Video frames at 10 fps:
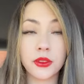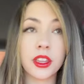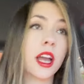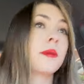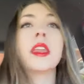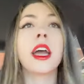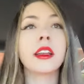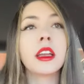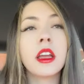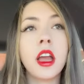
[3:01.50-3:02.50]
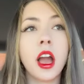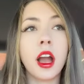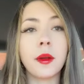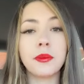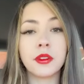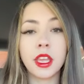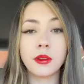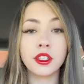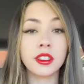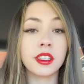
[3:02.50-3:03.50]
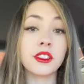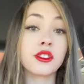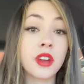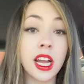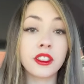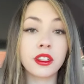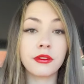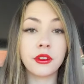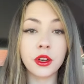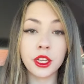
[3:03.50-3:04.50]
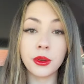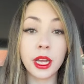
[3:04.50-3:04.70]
for them, that um, they were just a distraction for you.